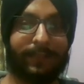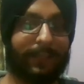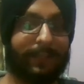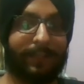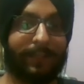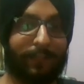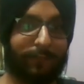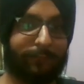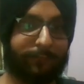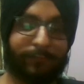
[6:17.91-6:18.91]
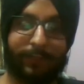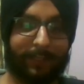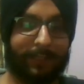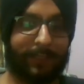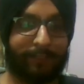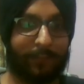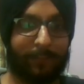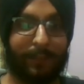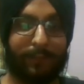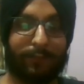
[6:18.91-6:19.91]
any kind of working hours for a
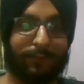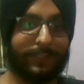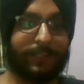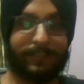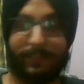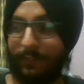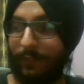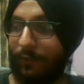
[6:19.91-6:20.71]
particular course and just